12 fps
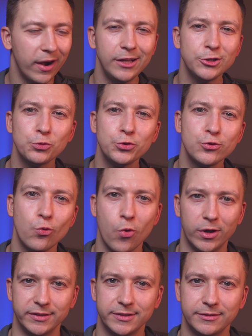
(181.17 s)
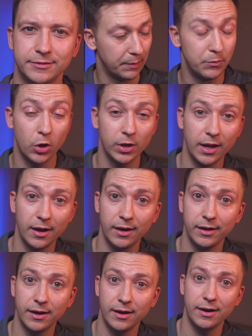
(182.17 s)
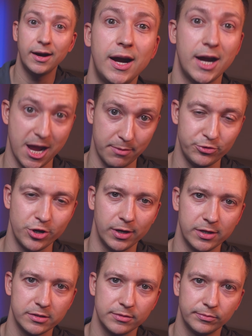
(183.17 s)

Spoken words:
else would you want? Not gonna lie, I am jealous.